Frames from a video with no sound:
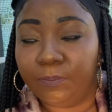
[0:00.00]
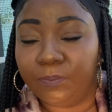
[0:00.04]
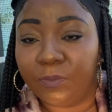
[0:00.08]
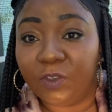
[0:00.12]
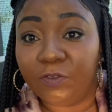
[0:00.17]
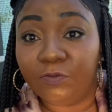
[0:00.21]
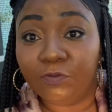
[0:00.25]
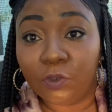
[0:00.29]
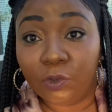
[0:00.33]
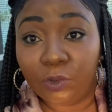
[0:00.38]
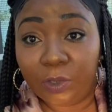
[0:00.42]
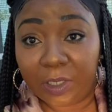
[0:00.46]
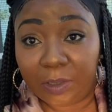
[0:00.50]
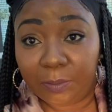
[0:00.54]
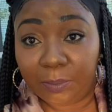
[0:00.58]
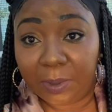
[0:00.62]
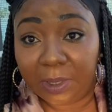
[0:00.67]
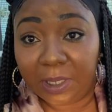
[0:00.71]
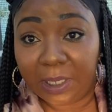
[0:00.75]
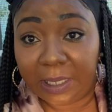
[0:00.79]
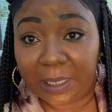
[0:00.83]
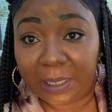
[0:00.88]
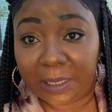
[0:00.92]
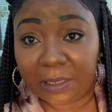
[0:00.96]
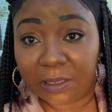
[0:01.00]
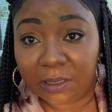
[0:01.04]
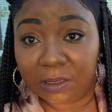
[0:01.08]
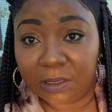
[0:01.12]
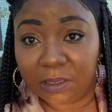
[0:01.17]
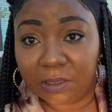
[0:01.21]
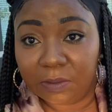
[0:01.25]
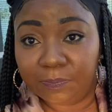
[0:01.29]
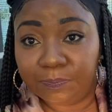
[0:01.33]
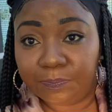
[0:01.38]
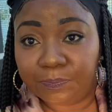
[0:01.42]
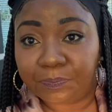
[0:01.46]
fruiting plants
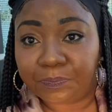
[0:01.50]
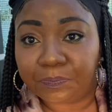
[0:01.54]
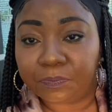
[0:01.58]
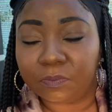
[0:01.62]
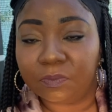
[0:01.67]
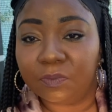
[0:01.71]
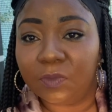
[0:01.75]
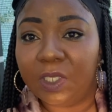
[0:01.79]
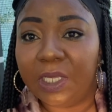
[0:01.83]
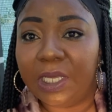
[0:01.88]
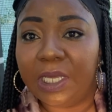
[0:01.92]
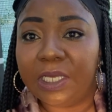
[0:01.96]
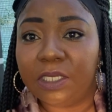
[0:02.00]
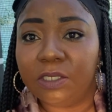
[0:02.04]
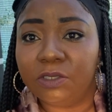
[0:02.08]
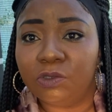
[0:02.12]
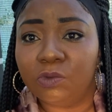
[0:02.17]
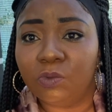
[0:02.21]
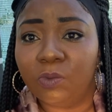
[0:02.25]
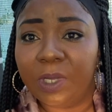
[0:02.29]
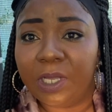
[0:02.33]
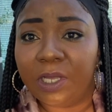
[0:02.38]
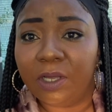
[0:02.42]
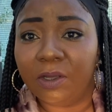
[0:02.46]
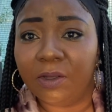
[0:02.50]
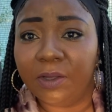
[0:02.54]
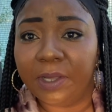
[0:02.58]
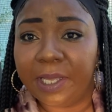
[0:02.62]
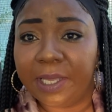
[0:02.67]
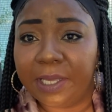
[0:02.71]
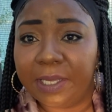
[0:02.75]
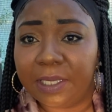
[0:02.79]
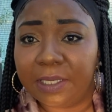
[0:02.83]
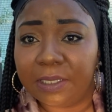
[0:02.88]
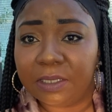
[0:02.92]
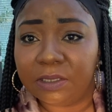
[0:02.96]
as well
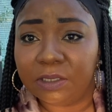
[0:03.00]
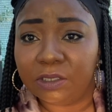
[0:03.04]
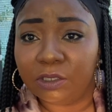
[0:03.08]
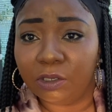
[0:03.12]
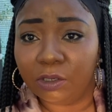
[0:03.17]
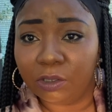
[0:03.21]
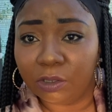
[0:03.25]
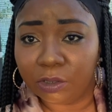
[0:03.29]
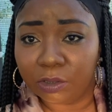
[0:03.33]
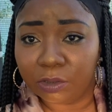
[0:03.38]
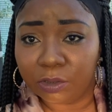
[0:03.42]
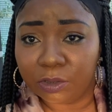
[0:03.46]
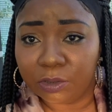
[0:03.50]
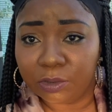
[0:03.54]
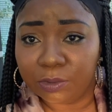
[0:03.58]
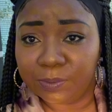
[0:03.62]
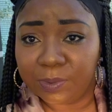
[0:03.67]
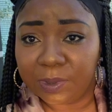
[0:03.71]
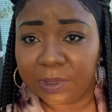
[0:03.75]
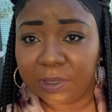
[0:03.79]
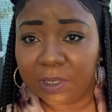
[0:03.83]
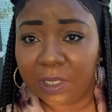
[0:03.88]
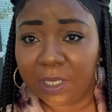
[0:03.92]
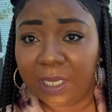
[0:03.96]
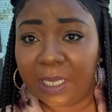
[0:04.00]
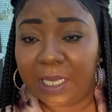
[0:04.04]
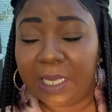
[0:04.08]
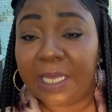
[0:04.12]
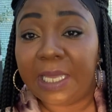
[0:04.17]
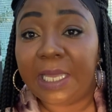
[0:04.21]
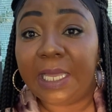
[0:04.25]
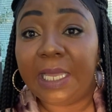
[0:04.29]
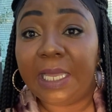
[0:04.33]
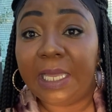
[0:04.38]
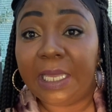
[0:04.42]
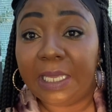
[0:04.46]
as herbs
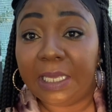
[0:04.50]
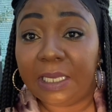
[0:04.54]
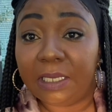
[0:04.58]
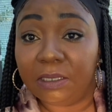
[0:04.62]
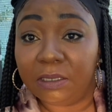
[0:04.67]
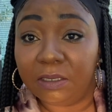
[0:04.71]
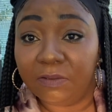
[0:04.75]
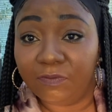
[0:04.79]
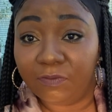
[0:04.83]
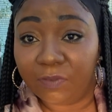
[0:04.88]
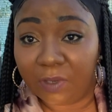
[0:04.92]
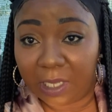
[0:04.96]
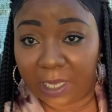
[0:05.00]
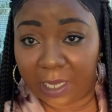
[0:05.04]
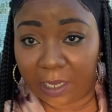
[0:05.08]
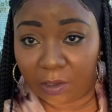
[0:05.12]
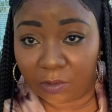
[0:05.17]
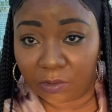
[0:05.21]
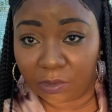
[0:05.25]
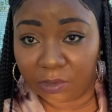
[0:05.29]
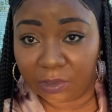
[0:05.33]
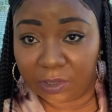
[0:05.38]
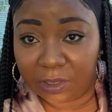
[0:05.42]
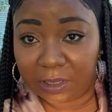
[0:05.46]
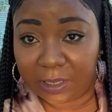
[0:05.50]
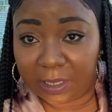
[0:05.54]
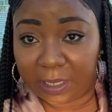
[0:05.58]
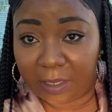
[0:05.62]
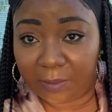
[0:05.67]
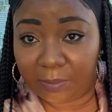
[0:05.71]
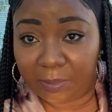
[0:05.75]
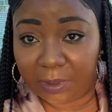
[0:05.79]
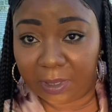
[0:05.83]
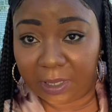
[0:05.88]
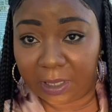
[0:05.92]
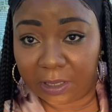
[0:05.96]
and flowers that I
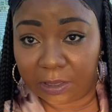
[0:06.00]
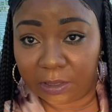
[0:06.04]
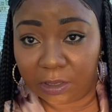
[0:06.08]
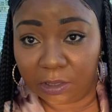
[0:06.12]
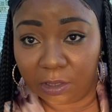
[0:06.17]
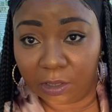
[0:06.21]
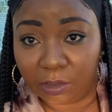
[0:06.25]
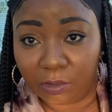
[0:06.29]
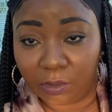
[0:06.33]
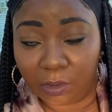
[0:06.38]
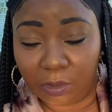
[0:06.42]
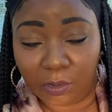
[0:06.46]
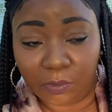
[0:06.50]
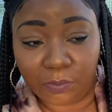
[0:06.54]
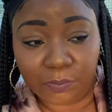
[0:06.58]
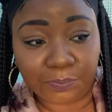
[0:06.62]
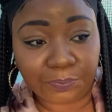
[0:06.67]
plan to grow.